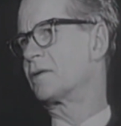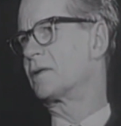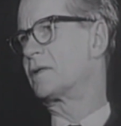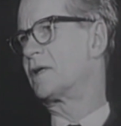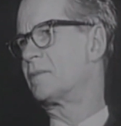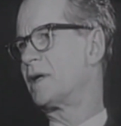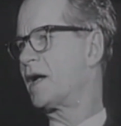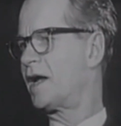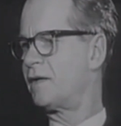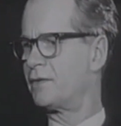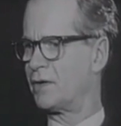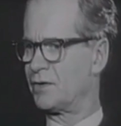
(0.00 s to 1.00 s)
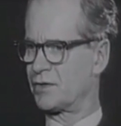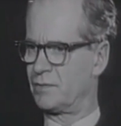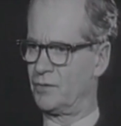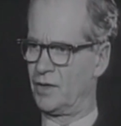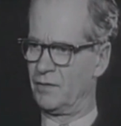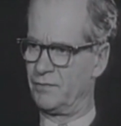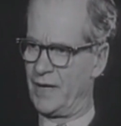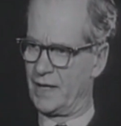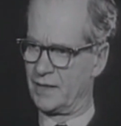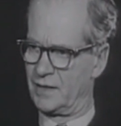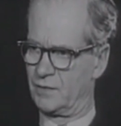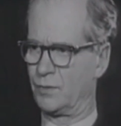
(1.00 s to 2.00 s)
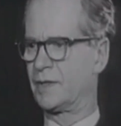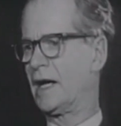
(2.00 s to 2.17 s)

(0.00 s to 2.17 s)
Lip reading: so that their behaviors are more effective